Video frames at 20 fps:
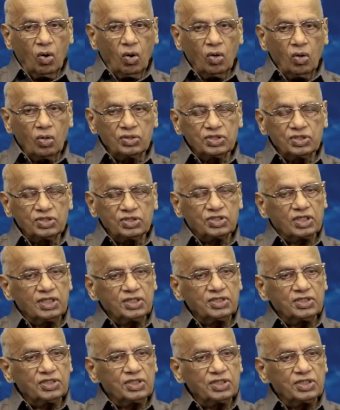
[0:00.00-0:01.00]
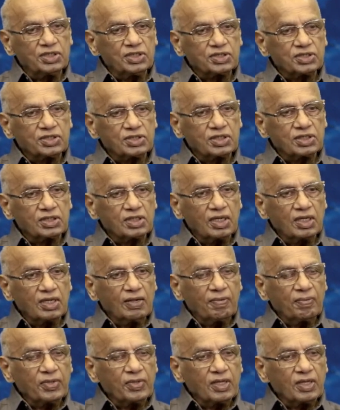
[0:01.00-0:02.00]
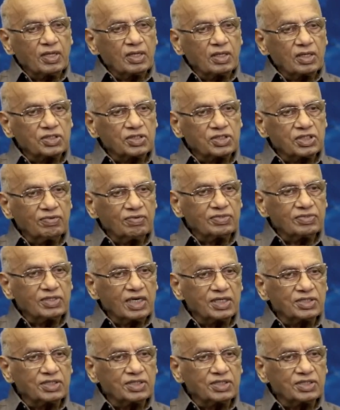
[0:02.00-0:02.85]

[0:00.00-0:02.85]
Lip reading: All these three engineers received